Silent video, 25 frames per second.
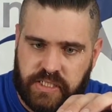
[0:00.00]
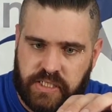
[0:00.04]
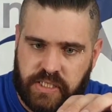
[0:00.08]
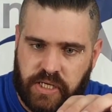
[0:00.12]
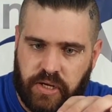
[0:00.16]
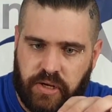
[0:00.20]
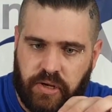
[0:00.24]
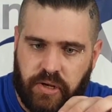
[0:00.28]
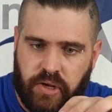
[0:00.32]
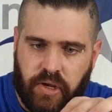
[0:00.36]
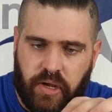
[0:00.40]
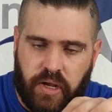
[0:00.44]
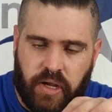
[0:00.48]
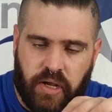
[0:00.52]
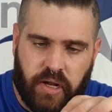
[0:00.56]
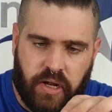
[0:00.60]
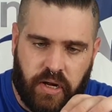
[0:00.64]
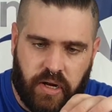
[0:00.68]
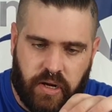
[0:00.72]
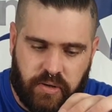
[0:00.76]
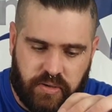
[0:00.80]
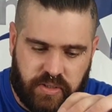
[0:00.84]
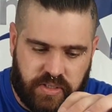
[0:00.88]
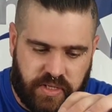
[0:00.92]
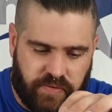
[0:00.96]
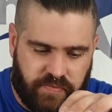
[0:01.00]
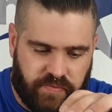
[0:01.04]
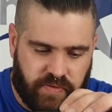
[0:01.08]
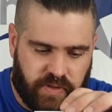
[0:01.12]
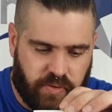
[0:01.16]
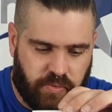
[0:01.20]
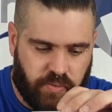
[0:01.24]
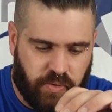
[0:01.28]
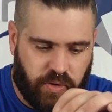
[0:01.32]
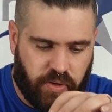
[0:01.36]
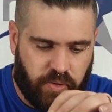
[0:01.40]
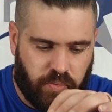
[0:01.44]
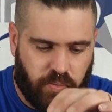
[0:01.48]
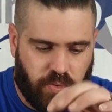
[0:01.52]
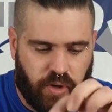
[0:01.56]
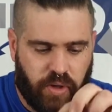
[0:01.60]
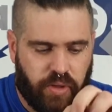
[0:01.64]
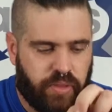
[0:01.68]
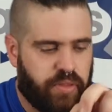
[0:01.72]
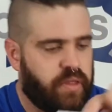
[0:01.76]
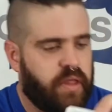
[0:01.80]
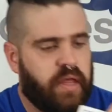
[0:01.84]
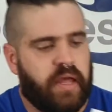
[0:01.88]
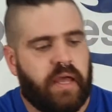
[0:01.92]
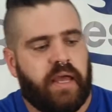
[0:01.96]
So definitely well
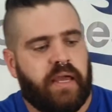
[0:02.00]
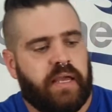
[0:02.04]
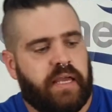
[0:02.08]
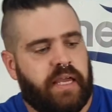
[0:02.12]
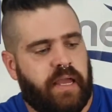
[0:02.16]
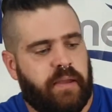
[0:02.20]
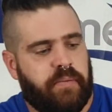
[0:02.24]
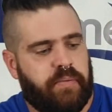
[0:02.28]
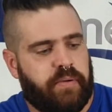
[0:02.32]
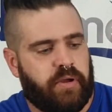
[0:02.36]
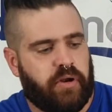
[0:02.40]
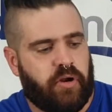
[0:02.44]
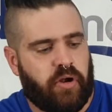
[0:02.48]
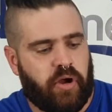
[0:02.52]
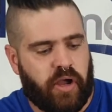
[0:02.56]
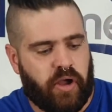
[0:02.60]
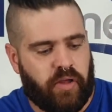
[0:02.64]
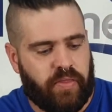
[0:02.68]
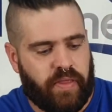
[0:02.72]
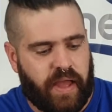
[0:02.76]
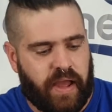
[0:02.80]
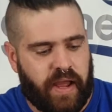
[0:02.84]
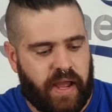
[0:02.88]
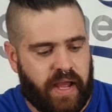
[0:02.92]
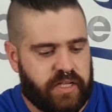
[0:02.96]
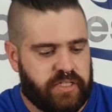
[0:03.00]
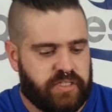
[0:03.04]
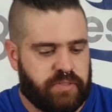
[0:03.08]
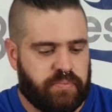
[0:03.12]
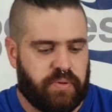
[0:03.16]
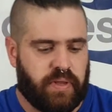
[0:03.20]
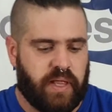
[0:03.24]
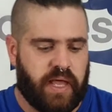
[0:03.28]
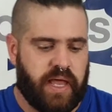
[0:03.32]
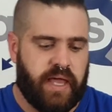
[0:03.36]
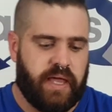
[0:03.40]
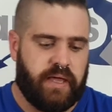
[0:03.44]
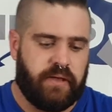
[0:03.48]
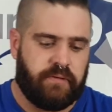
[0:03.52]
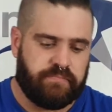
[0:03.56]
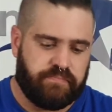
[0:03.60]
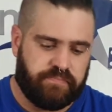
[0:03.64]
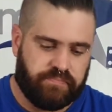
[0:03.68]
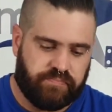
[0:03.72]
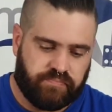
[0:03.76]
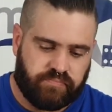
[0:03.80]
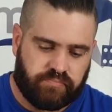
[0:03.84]
worth keeping an eye on that as you're playing.